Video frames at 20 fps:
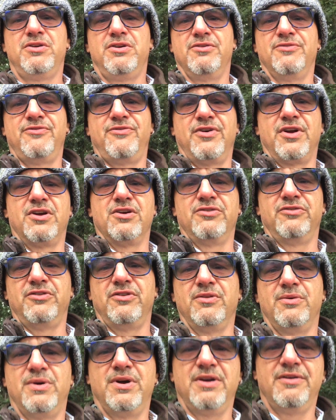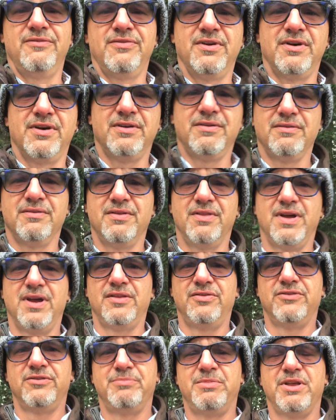Your finger's in the way of the
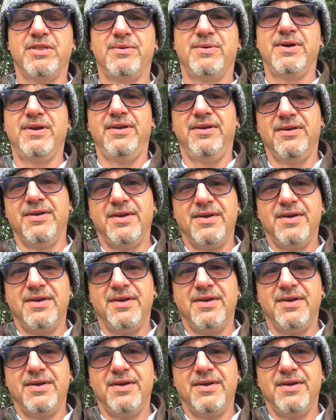lens, by the way.